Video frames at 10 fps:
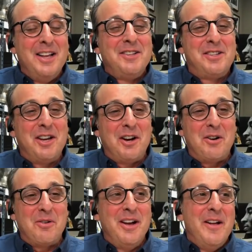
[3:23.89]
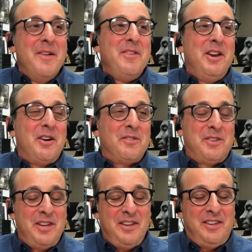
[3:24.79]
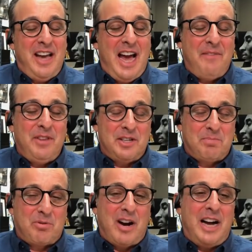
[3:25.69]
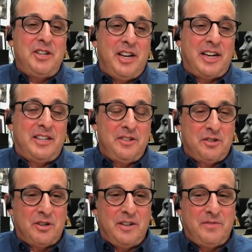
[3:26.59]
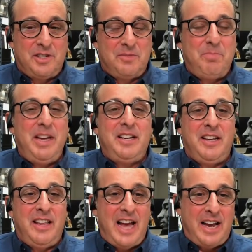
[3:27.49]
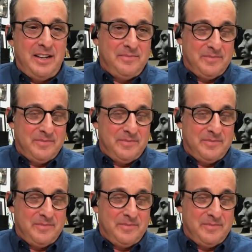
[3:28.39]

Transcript: So, you know, to, to have this project sort of speak to that,